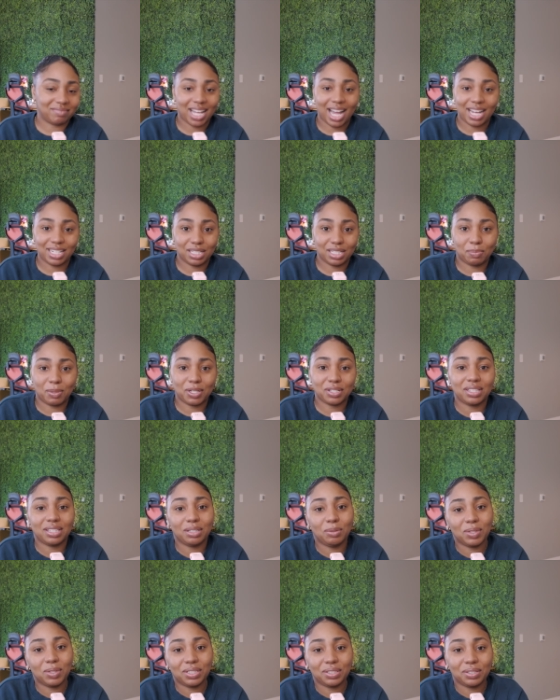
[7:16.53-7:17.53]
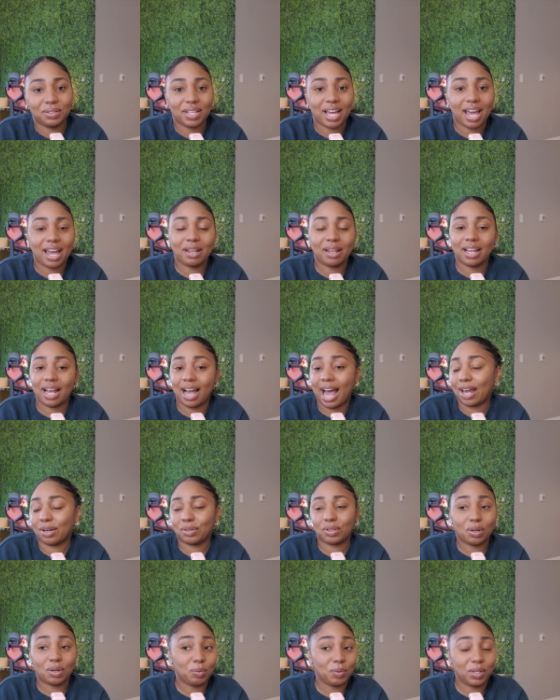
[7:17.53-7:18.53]
I just personally wouldn't do that. I
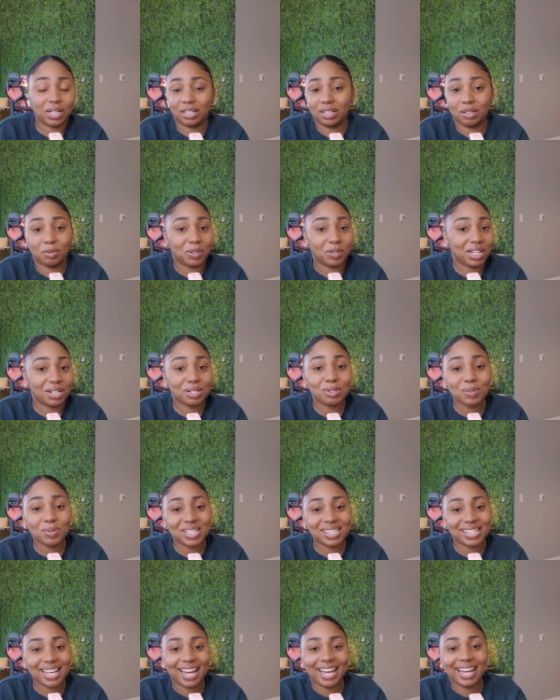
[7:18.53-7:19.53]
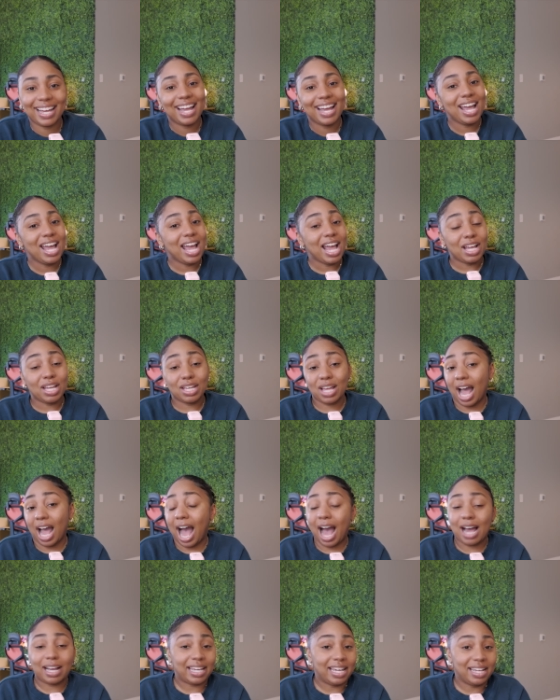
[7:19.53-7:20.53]
don't know what anyone else would say.
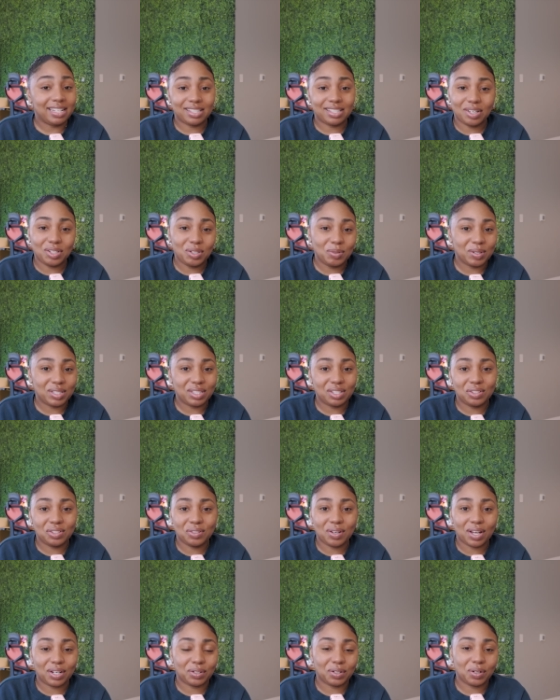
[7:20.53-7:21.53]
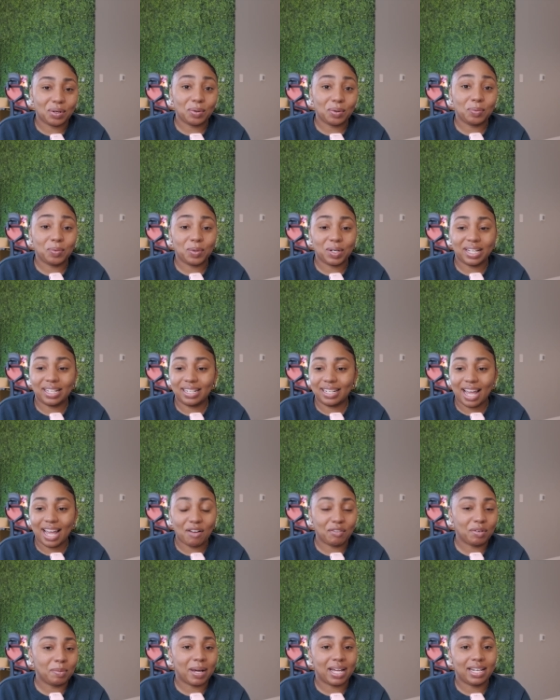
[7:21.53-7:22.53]
I can't tell you what to do. I don't know what
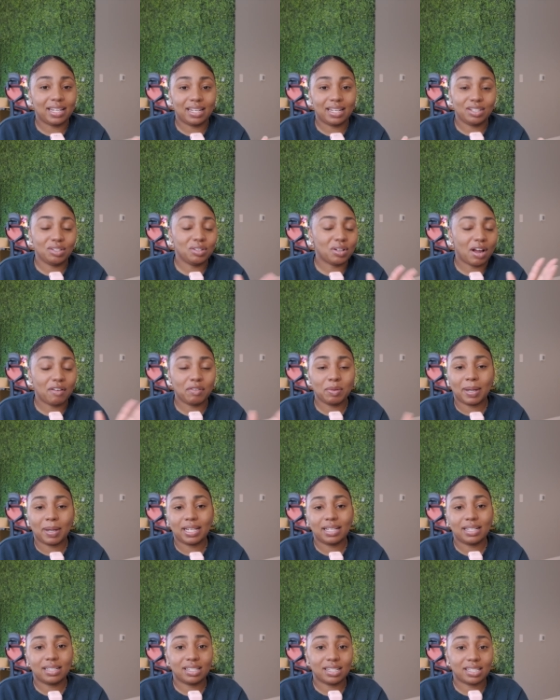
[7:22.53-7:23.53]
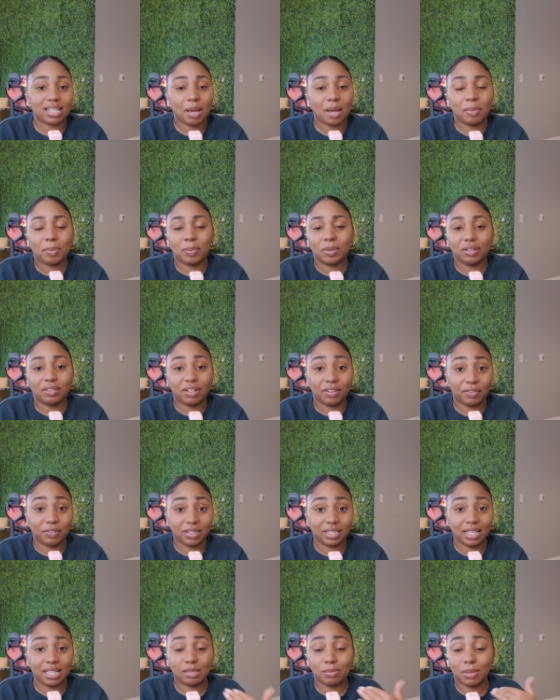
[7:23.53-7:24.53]
everybody, you know, everybody is just capable of
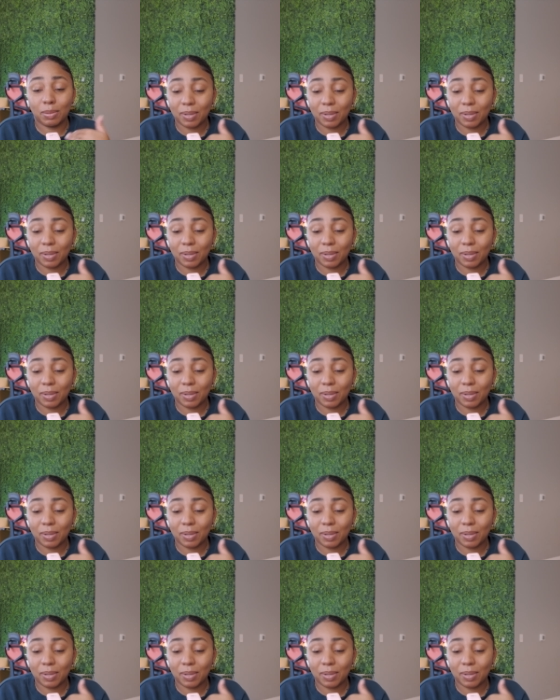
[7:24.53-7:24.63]
different things.